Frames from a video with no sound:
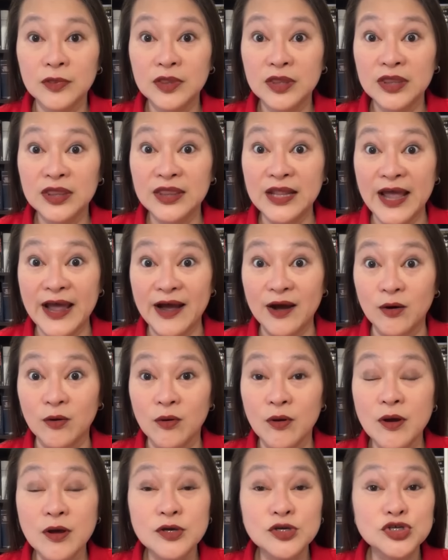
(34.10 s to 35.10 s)
Now,
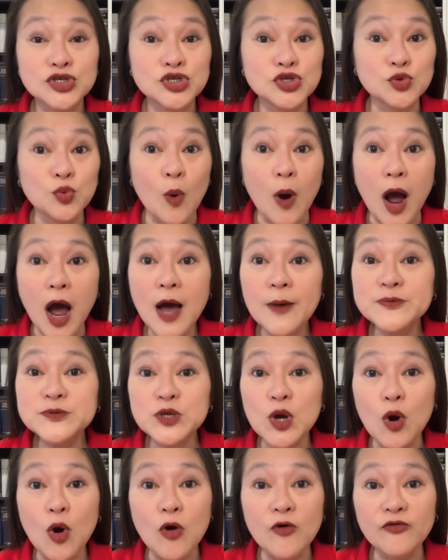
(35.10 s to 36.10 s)
Schwab's
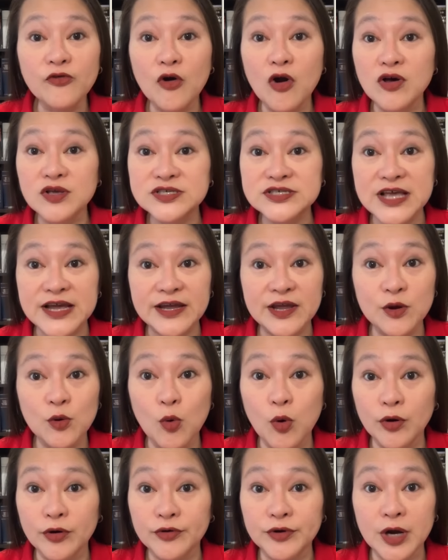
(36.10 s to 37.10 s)
overall second
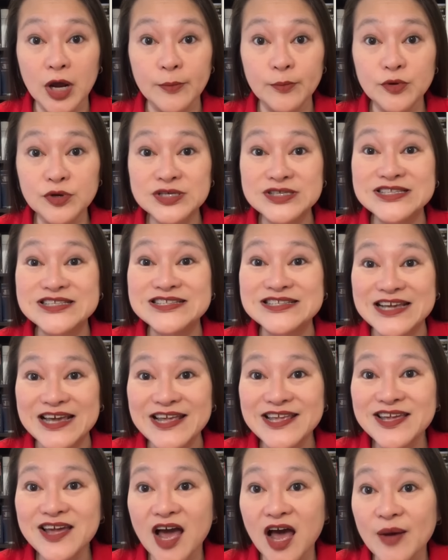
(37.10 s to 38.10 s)
quarter numbers
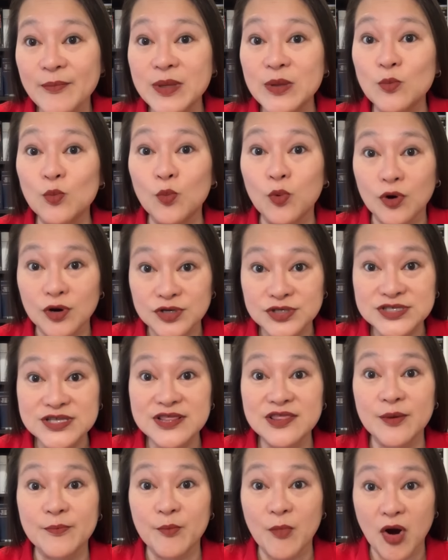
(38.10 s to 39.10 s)
did come in worse
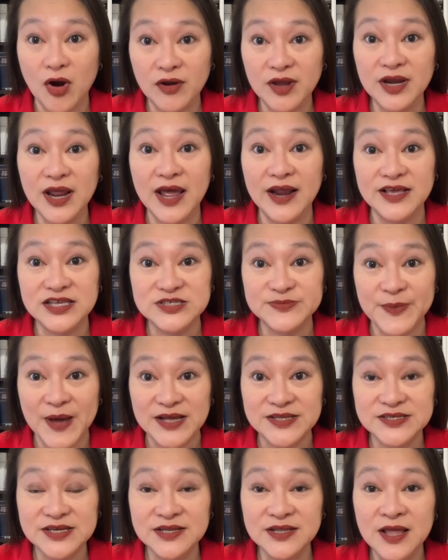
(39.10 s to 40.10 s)
than the market had
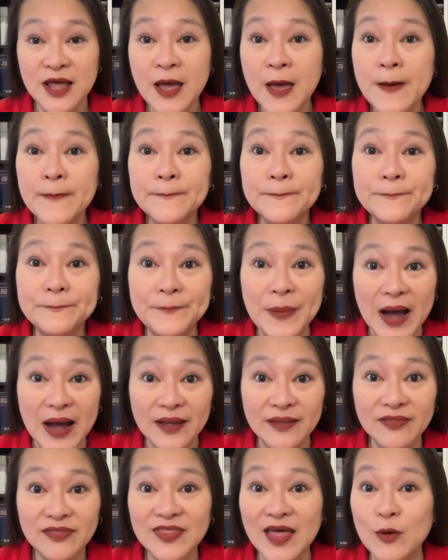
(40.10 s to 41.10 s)
expected,
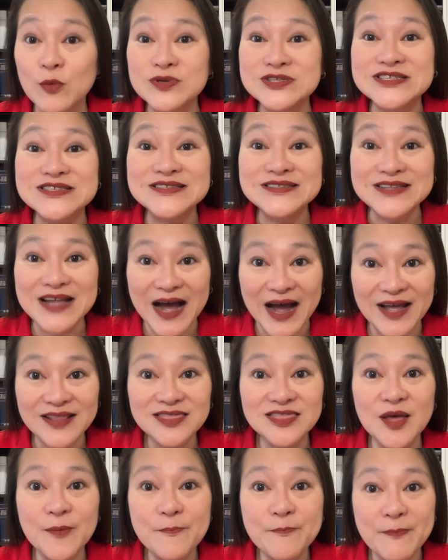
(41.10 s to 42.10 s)
but that was not
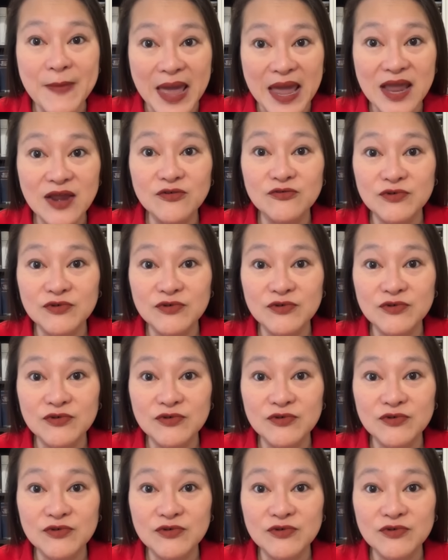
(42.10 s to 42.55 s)
the main